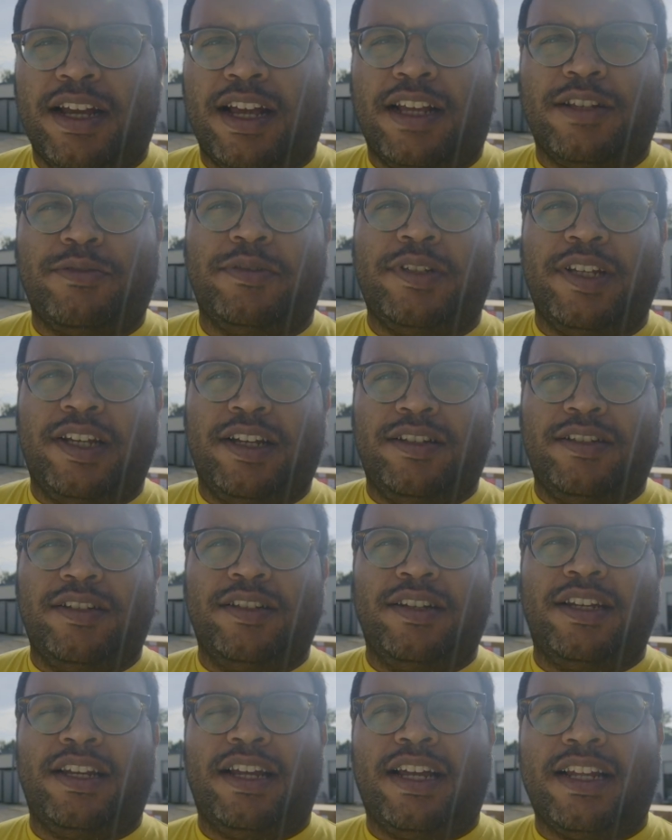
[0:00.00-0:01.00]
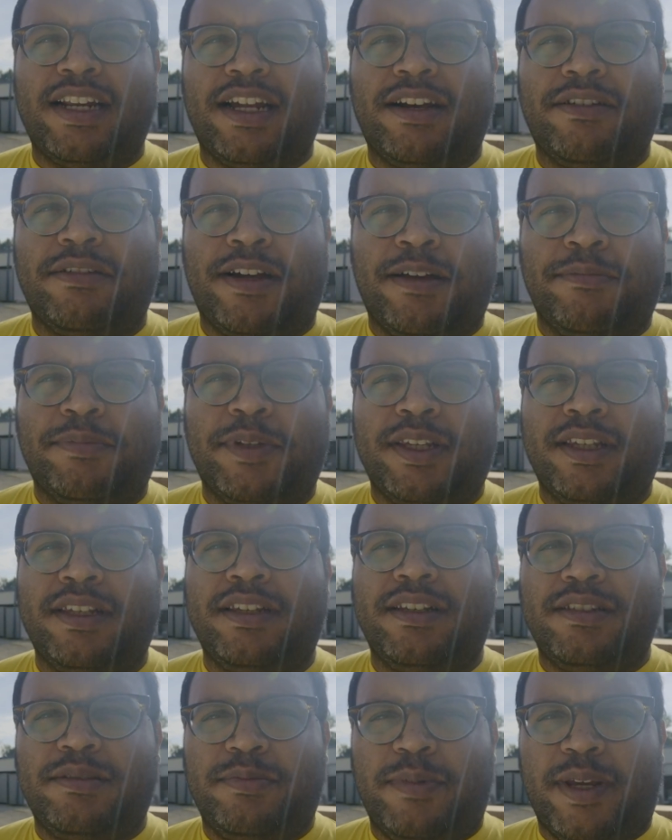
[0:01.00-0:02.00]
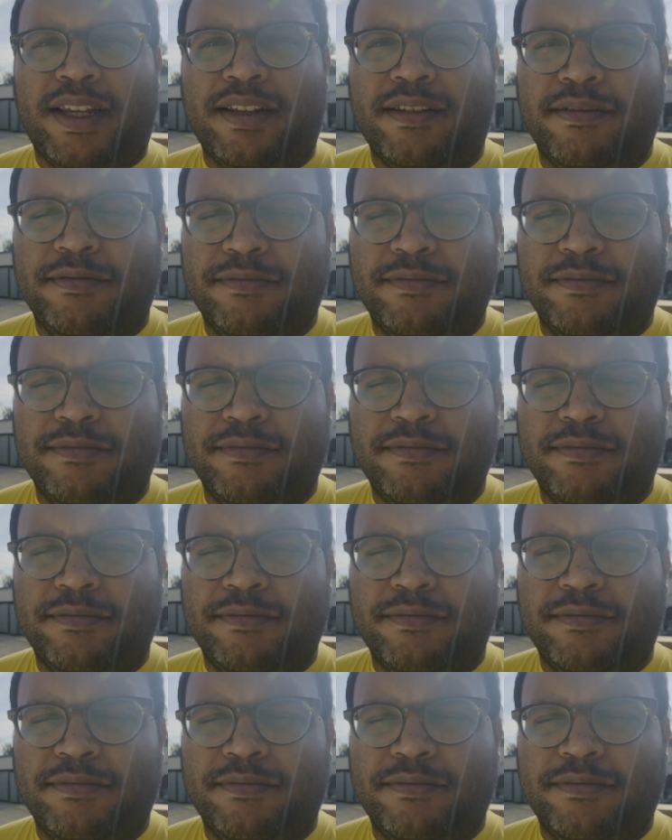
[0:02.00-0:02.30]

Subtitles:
as we take a look at how an Opti is made.